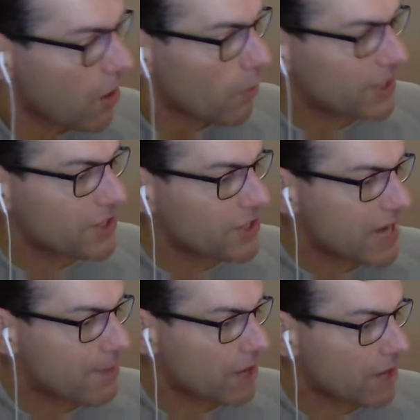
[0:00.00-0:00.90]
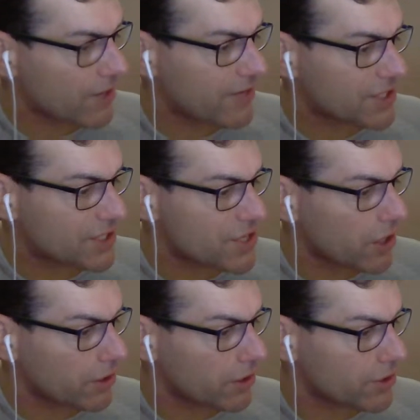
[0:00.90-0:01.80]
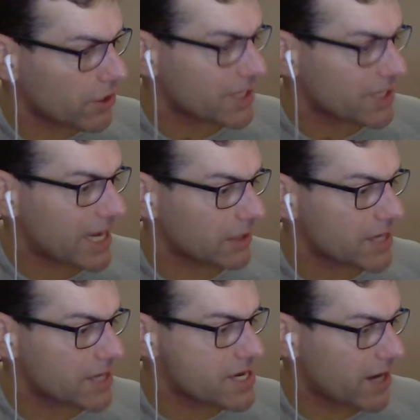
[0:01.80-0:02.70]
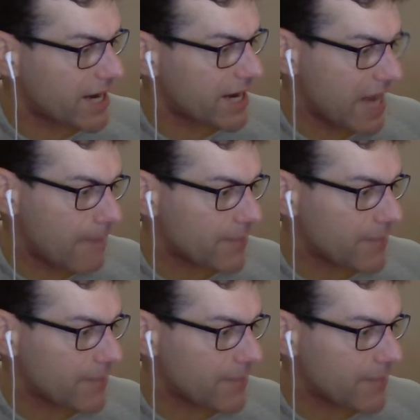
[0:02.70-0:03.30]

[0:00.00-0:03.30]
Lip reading: Which UK parkrun events are not held at 9 a.m?